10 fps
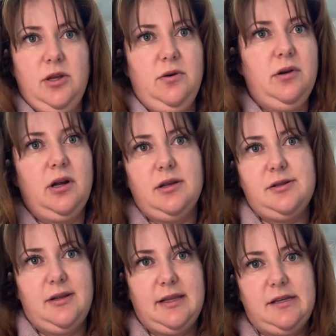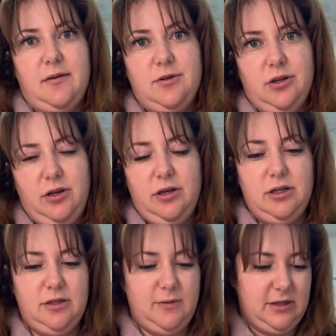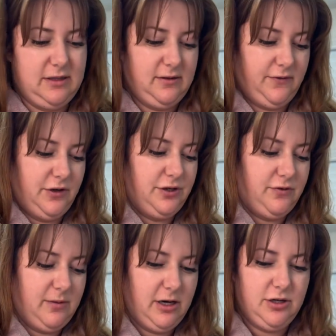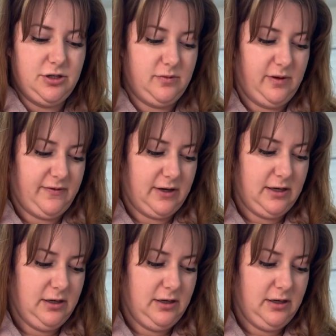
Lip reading: You can also, that's optional, you could just put this in the fridge from here, it should be fine.